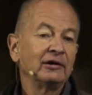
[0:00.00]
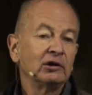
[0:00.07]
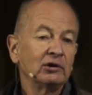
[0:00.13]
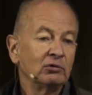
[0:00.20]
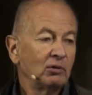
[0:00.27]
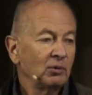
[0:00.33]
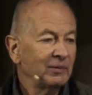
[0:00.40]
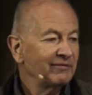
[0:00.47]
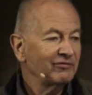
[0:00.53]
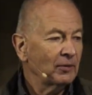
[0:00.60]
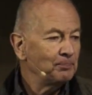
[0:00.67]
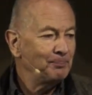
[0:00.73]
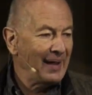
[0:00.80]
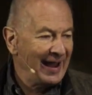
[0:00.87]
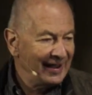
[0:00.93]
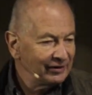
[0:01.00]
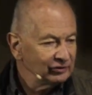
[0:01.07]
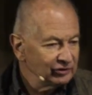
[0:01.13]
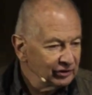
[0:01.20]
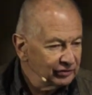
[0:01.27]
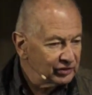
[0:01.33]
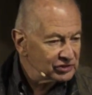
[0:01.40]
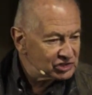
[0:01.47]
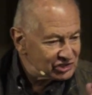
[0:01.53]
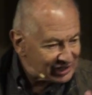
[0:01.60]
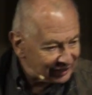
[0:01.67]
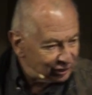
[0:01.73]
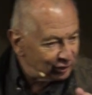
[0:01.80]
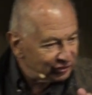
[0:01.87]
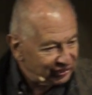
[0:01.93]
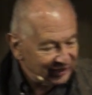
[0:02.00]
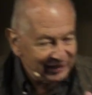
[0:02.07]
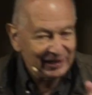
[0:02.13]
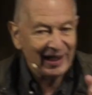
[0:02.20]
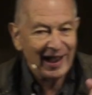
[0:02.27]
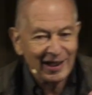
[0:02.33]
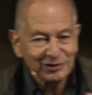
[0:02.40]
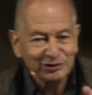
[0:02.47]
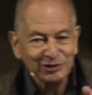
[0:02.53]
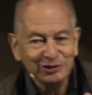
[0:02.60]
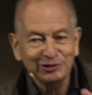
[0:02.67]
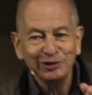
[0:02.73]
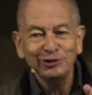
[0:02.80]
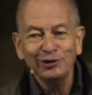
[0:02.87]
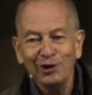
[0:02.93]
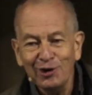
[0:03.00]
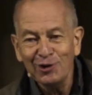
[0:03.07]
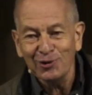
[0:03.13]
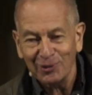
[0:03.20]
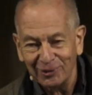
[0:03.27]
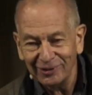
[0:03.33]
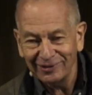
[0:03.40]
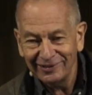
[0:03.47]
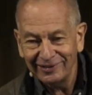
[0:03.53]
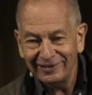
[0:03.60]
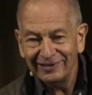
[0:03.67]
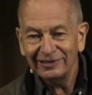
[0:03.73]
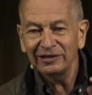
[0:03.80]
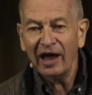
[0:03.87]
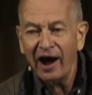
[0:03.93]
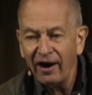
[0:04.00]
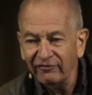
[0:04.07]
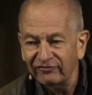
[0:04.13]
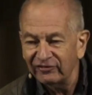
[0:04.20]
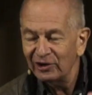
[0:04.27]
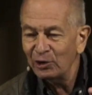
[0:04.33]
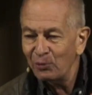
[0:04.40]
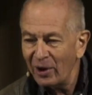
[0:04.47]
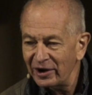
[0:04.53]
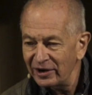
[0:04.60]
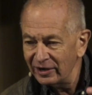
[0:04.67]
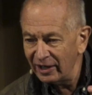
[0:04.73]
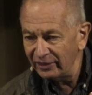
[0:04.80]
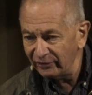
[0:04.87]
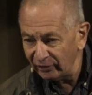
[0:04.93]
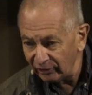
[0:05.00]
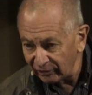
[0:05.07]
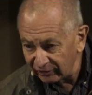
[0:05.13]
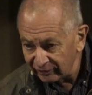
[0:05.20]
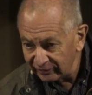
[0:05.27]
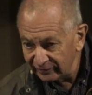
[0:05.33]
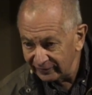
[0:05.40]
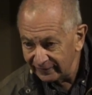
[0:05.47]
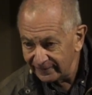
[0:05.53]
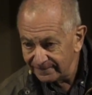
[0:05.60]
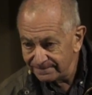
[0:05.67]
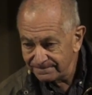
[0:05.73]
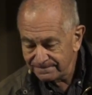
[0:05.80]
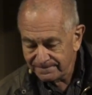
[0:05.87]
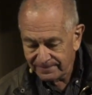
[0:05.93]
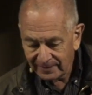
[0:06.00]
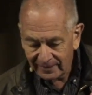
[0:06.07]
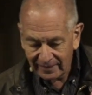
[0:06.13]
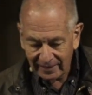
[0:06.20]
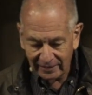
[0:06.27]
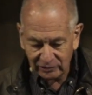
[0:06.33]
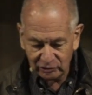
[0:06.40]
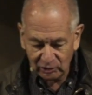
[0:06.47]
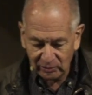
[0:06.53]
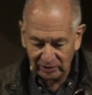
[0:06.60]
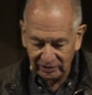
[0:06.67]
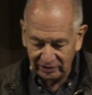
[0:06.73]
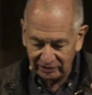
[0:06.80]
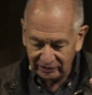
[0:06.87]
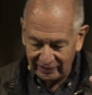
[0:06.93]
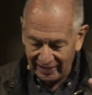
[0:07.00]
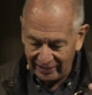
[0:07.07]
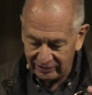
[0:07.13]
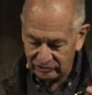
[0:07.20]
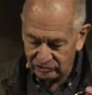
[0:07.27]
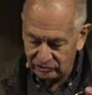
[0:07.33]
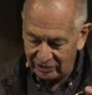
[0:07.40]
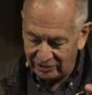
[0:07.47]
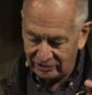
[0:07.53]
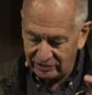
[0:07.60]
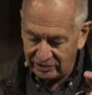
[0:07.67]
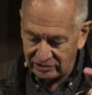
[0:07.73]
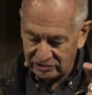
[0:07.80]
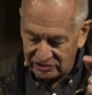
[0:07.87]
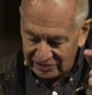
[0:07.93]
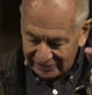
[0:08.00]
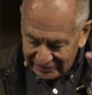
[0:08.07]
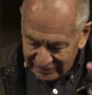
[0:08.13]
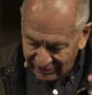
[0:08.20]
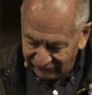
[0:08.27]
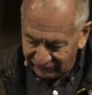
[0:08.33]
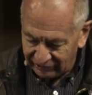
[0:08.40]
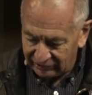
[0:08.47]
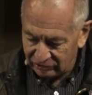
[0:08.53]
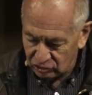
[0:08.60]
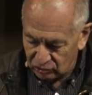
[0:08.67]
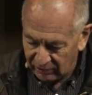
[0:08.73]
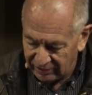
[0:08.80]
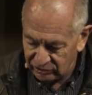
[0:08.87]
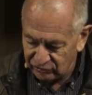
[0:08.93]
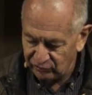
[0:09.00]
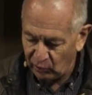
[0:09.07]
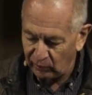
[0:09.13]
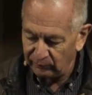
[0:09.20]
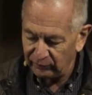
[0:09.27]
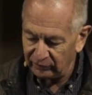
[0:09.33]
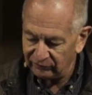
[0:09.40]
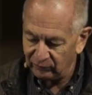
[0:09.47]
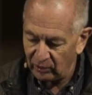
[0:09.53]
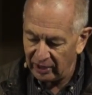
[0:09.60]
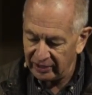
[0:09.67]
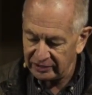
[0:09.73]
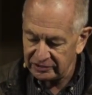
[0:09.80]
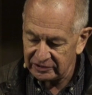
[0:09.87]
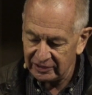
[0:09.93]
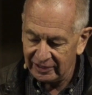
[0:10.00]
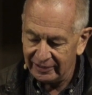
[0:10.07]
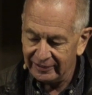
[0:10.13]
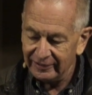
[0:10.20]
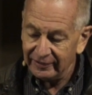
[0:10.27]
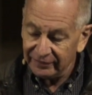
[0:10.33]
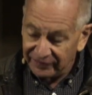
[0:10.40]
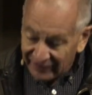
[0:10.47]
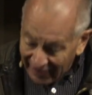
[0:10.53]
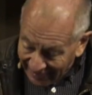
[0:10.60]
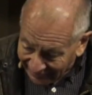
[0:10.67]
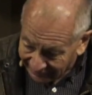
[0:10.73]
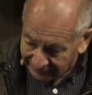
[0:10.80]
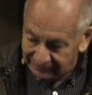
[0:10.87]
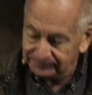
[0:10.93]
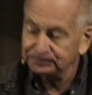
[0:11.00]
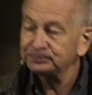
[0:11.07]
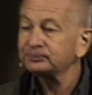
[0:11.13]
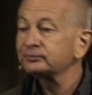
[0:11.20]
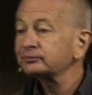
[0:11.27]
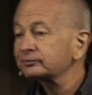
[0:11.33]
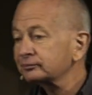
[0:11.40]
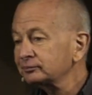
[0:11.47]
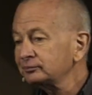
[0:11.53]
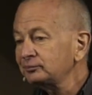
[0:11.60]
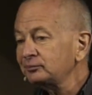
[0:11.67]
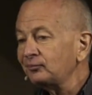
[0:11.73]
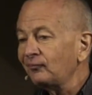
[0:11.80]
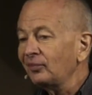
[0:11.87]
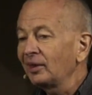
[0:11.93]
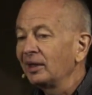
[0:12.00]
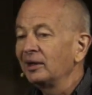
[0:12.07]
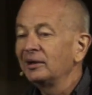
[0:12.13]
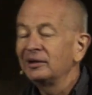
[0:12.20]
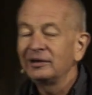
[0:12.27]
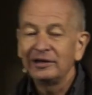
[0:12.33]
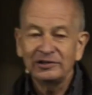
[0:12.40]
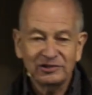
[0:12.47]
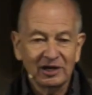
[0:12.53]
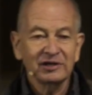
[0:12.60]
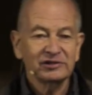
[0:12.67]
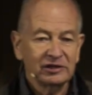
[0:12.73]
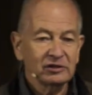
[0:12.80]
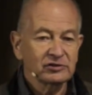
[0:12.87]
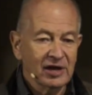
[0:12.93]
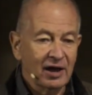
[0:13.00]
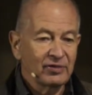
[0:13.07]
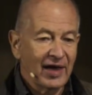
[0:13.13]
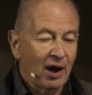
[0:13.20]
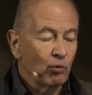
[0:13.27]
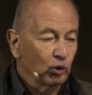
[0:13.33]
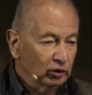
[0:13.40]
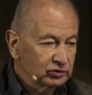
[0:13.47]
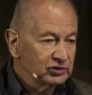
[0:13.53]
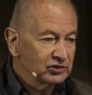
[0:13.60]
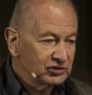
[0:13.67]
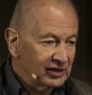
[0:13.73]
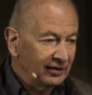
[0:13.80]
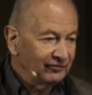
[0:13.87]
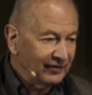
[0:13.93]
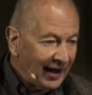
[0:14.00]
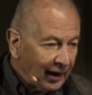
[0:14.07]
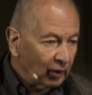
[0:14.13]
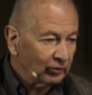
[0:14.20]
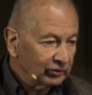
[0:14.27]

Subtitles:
We've abandoned the single thing he asks us to do. Love one another. And do it in significant transformative ways. Then, he says, here's how that works itself out.